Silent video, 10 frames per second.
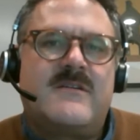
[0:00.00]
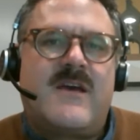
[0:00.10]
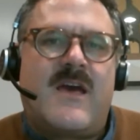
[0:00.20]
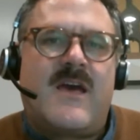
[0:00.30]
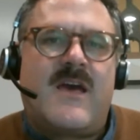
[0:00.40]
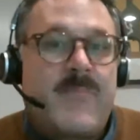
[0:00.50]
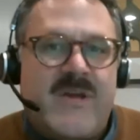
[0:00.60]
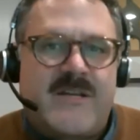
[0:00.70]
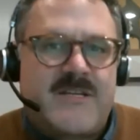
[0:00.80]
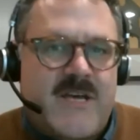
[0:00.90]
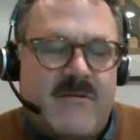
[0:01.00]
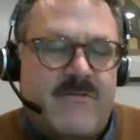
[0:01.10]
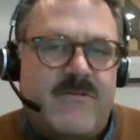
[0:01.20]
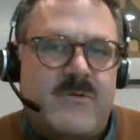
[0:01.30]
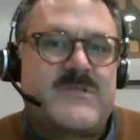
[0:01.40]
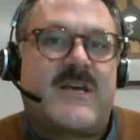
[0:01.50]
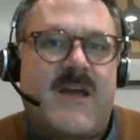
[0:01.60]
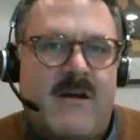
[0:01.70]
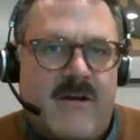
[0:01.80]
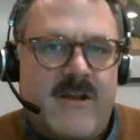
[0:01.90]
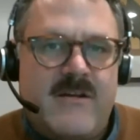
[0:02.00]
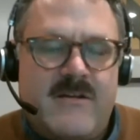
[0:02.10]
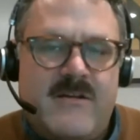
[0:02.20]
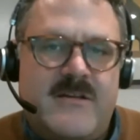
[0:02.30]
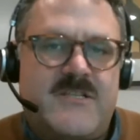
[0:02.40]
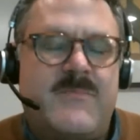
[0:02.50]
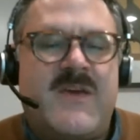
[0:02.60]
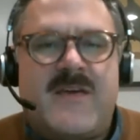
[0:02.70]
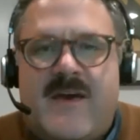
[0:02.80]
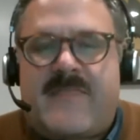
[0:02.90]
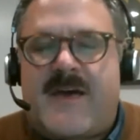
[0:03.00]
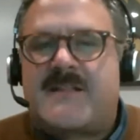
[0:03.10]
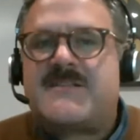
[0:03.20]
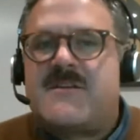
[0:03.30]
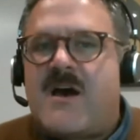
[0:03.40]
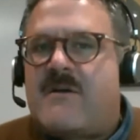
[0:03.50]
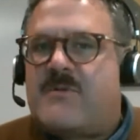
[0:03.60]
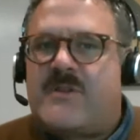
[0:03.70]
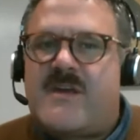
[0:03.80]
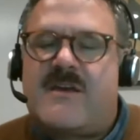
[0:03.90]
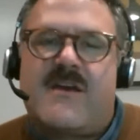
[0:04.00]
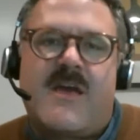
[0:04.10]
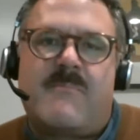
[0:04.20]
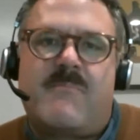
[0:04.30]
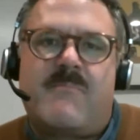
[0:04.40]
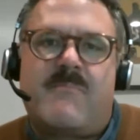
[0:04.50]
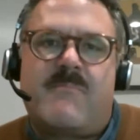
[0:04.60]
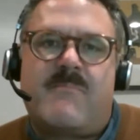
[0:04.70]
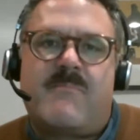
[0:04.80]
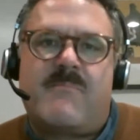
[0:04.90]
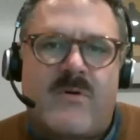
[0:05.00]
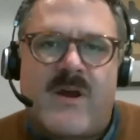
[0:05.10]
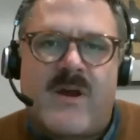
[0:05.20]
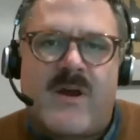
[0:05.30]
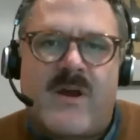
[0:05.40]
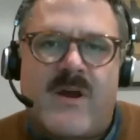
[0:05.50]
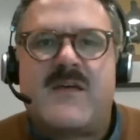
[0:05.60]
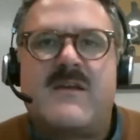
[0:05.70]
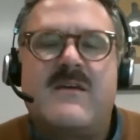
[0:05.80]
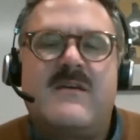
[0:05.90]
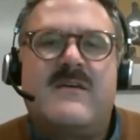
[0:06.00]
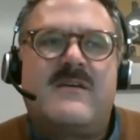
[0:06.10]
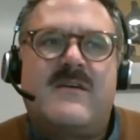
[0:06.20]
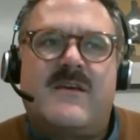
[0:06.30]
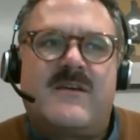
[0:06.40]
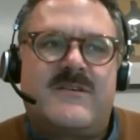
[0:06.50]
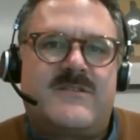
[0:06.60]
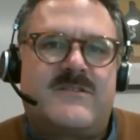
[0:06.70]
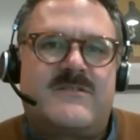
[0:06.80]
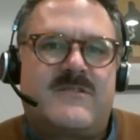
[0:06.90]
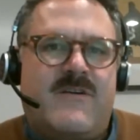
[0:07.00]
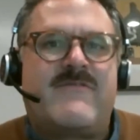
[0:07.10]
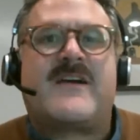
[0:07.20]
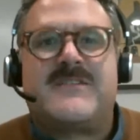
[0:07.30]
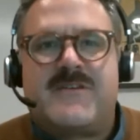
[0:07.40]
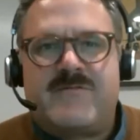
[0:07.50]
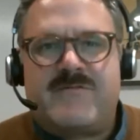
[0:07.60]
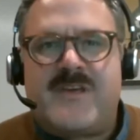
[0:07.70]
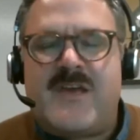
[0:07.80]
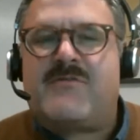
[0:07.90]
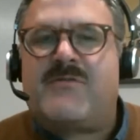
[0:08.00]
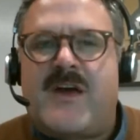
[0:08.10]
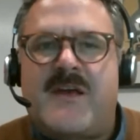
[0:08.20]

not being in design review is the carrot to me. And that's not really a program that is effective. If